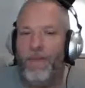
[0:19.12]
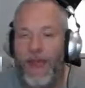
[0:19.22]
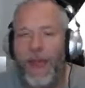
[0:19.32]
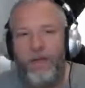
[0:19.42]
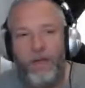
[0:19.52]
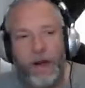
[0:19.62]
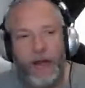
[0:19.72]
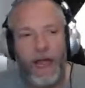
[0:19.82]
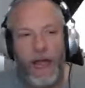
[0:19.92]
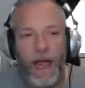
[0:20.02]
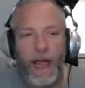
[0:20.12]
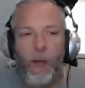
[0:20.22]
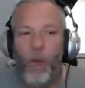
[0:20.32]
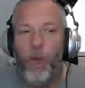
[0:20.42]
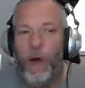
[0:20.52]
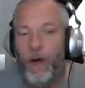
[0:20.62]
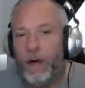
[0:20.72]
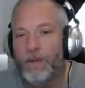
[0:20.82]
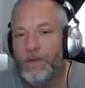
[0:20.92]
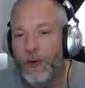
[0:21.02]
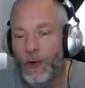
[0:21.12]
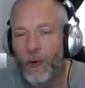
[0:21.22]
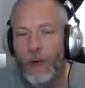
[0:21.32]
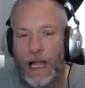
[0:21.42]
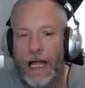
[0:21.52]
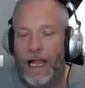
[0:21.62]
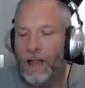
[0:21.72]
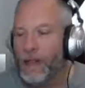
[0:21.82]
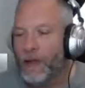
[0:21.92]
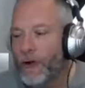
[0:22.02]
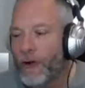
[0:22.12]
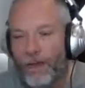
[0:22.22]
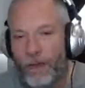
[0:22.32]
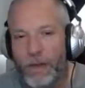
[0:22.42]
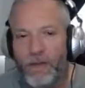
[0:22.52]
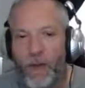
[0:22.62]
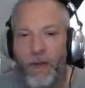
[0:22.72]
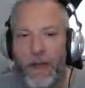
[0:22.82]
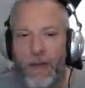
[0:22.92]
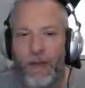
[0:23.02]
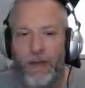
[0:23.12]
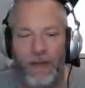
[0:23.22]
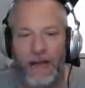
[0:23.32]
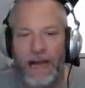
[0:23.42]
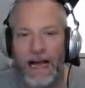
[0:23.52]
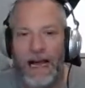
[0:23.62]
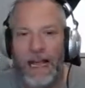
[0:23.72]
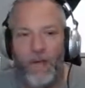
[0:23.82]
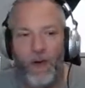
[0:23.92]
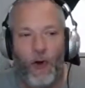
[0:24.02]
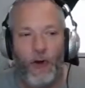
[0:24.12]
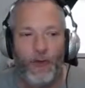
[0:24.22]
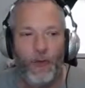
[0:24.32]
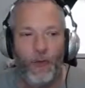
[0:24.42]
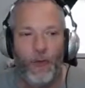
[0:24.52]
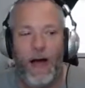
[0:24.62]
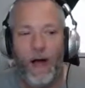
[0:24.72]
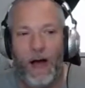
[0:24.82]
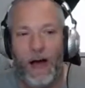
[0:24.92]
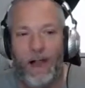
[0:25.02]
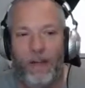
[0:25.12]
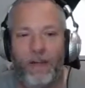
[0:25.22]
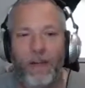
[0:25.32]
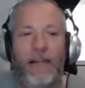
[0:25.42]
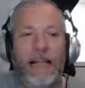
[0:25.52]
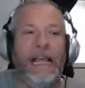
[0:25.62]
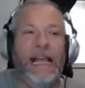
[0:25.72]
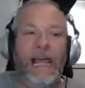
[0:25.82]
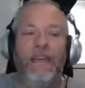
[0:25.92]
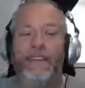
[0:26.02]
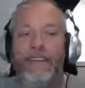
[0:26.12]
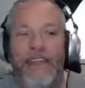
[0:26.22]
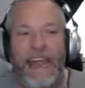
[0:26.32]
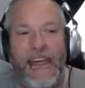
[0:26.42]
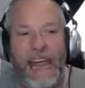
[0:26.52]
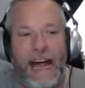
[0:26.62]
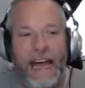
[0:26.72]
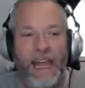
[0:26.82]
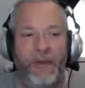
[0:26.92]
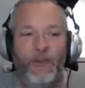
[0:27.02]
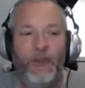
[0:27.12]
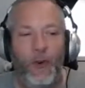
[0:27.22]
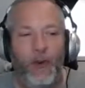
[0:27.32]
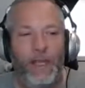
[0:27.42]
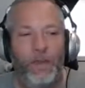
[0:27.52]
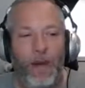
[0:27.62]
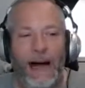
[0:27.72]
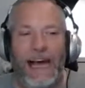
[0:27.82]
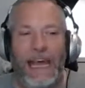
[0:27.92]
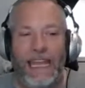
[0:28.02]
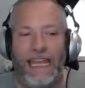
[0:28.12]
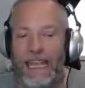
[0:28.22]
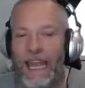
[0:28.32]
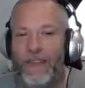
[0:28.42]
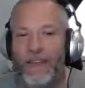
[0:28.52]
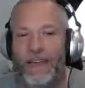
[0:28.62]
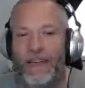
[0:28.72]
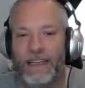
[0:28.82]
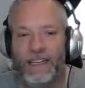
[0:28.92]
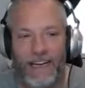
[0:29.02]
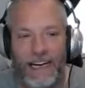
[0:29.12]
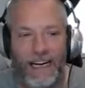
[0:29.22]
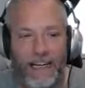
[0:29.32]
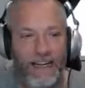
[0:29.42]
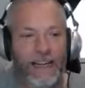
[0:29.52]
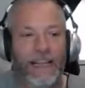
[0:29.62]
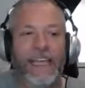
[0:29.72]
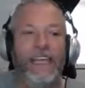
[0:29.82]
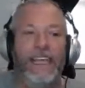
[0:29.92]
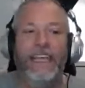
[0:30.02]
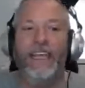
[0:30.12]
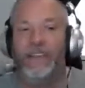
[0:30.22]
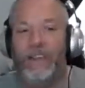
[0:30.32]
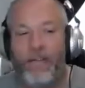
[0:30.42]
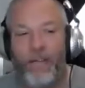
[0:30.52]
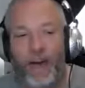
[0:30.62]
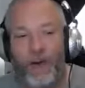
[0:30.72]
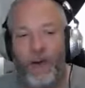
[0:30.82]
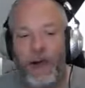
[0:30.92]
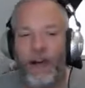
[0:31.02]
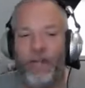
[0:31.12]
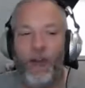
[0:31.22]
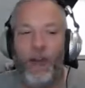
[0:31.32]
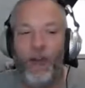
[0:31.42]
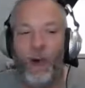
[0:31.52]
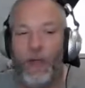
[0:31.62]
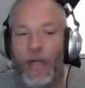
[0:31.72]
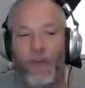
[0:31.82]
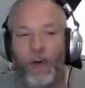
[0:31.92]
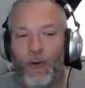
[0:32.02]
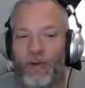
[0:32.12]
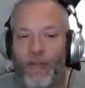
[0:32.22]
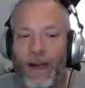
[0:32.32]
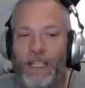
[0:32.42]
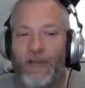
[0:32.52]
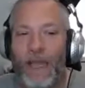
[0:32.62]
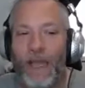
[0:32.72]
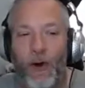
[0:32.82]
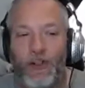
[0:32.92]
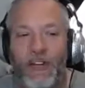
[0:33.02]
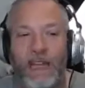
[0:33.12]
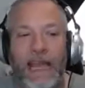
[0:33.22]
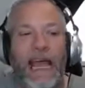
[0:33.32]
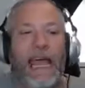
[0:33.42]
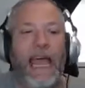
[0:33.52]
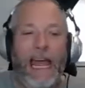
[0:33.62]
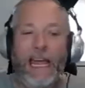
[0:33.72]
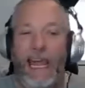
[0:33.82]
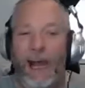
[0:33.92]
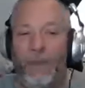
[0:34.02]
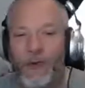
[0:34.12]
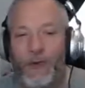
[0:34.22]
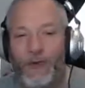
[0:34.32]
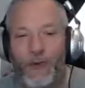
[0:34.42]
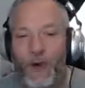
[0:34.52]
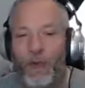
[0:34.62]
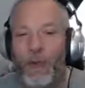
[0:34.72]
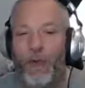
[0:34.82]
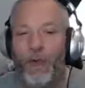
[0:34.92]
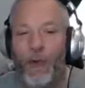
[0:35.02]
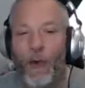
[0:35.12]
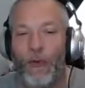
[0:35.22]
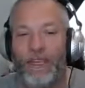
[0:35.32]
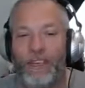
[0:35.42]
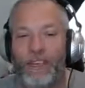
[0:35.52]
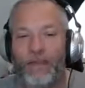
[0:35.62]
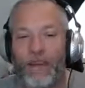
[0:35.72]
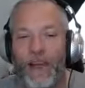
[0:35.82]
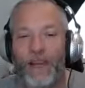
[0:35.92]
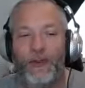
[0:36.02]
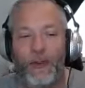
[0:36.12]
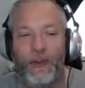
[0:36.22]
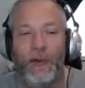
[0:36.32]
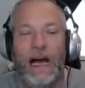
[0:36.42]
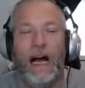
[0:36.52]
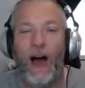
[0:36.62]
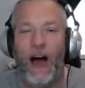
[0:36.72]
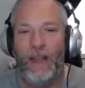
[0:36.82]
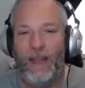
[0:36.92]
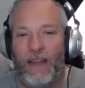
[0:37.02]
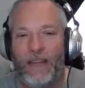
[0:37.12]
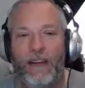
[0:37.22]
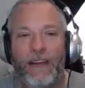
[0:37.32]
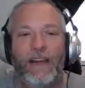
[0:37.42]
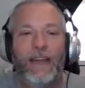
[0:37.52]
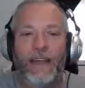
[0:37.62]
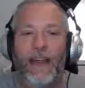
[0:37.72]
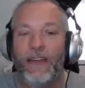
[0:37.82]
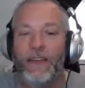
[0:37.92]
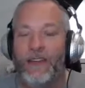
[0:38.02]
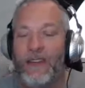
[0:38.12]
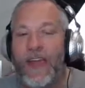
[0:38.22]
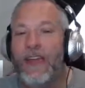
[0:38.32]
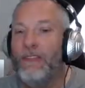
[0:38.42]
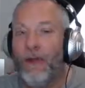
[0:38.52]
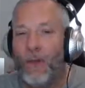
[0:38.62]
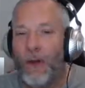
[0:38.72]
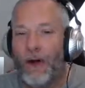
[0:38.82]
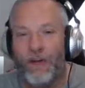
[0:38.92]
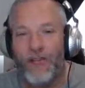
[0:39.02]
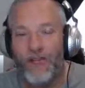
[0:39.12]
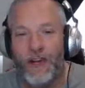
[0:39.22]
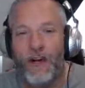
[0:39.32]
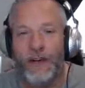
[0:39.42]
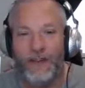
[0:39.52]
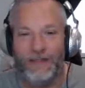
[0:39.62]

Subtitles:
Hey, everybody, and welcome to Learning from Smart People. I am your host, Rob Oliver, and today I am joined by Nathan Todd. He is the founder of No Label Defines Me Coaching, and he helps those struggling with loneliness to find true, authentic connection. Nathan, welcome to the show.